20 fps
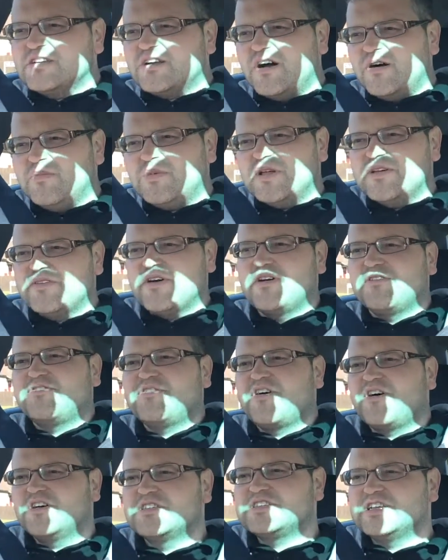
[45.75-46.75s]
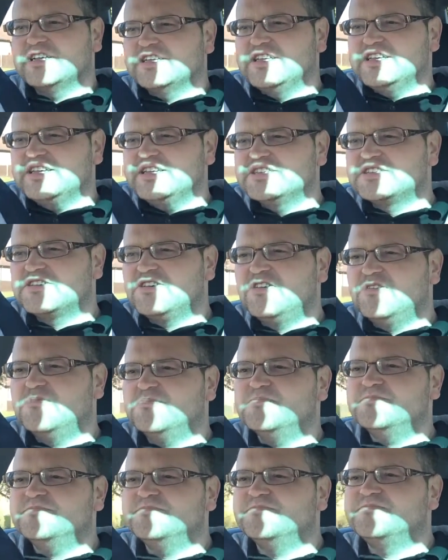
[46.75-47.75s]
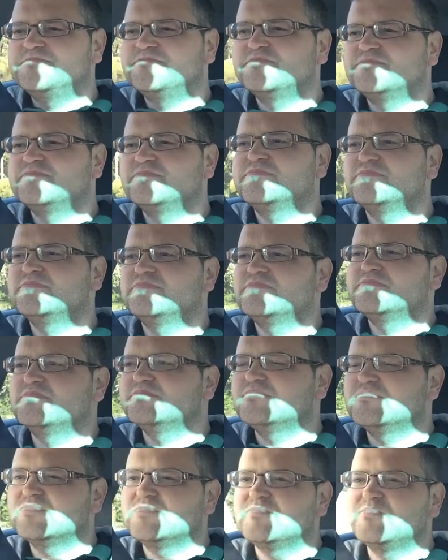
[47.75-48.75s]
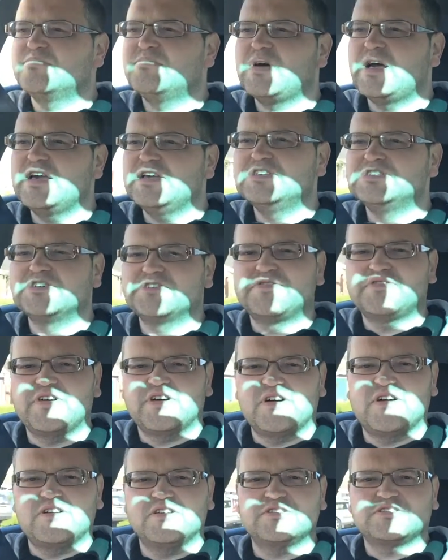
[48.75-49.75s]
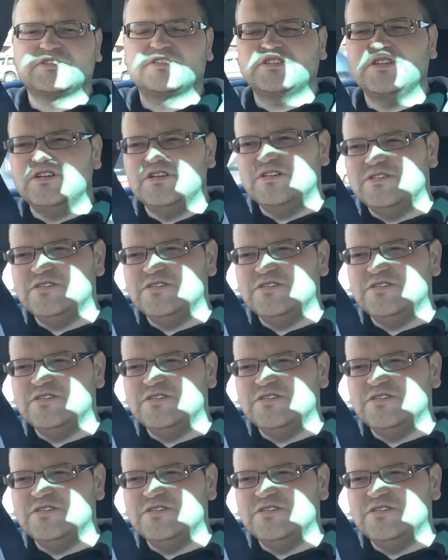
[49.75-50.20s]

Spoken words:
Can't believe how fast that year's gone. Major fast.